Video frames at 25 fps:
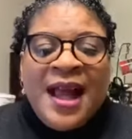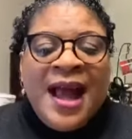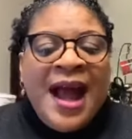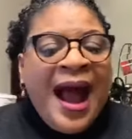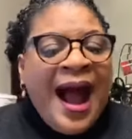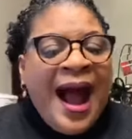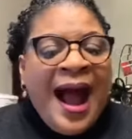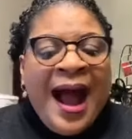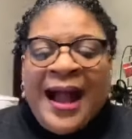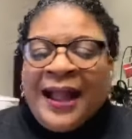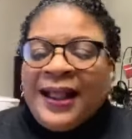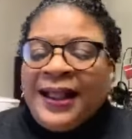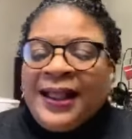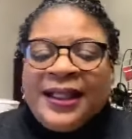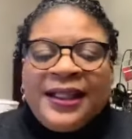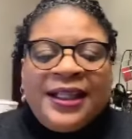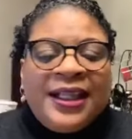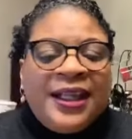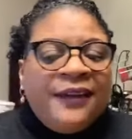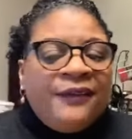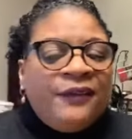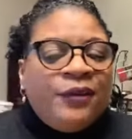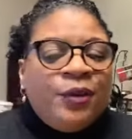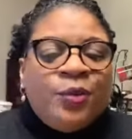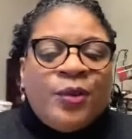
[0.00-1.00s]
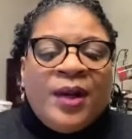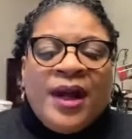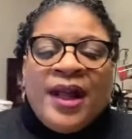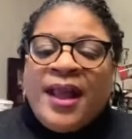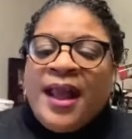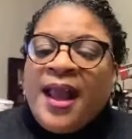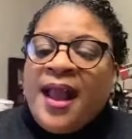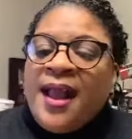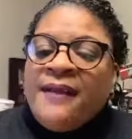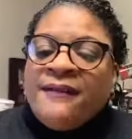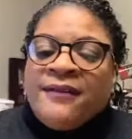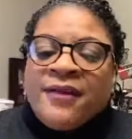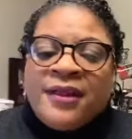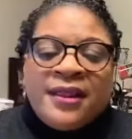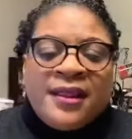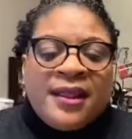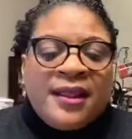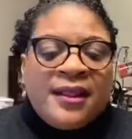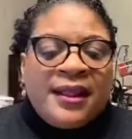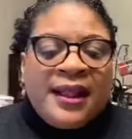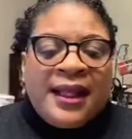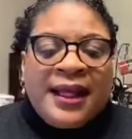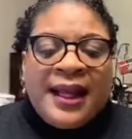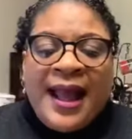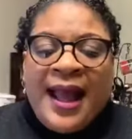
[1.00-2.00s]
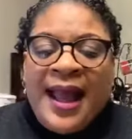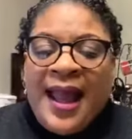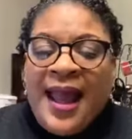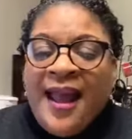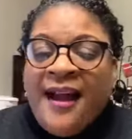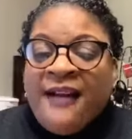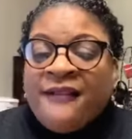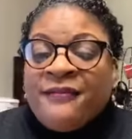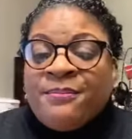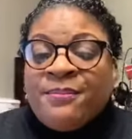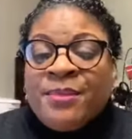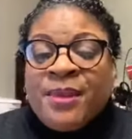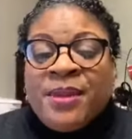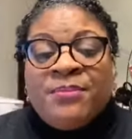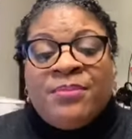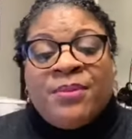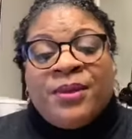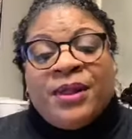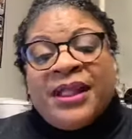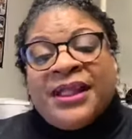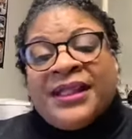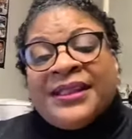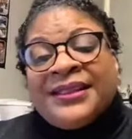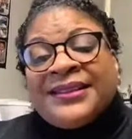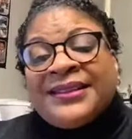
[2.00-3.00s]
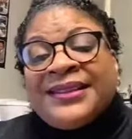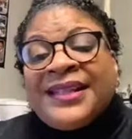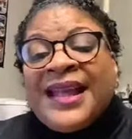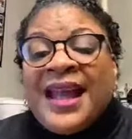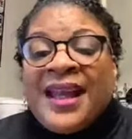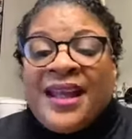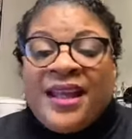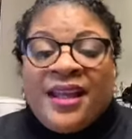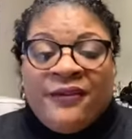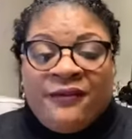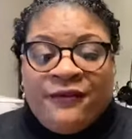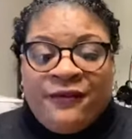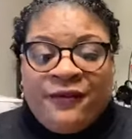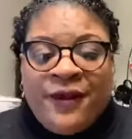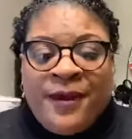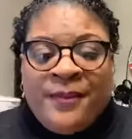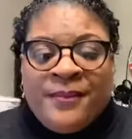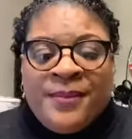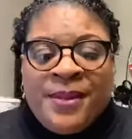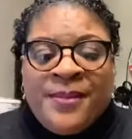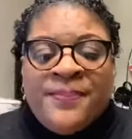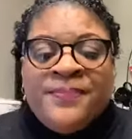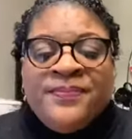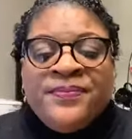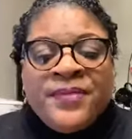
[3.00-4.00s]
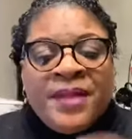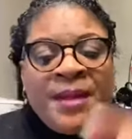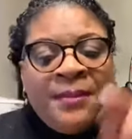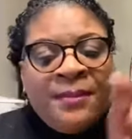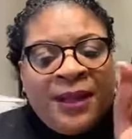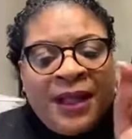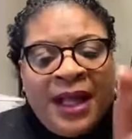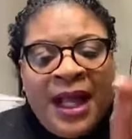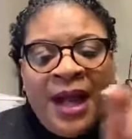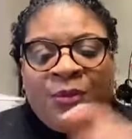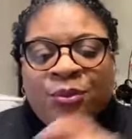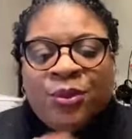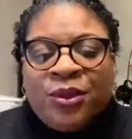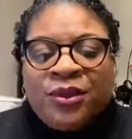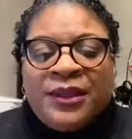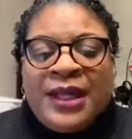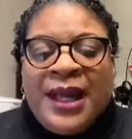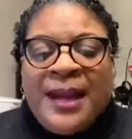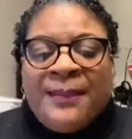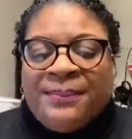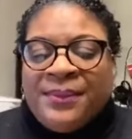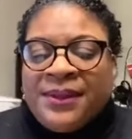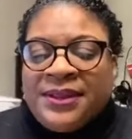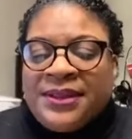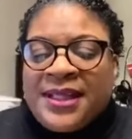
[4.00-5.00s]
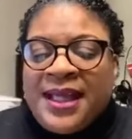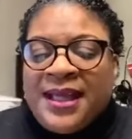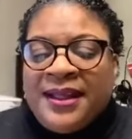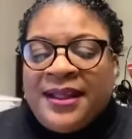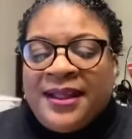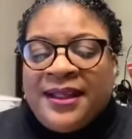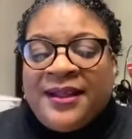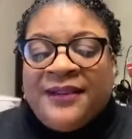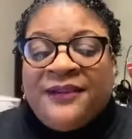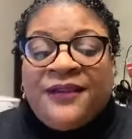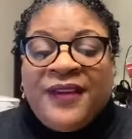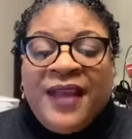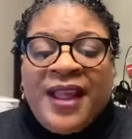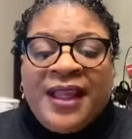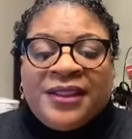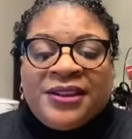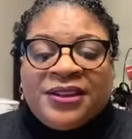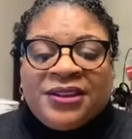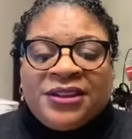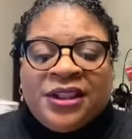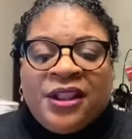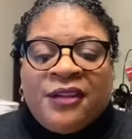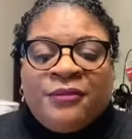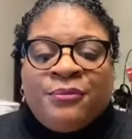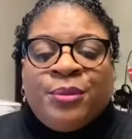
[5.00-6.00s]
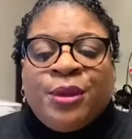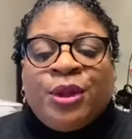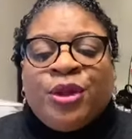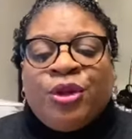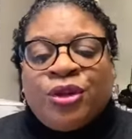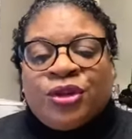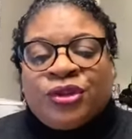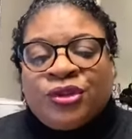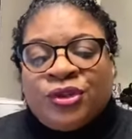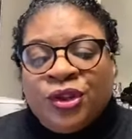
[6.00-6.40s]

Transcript: I can give away everything that I have. People can take it from me, but I will not be taken advantage of because the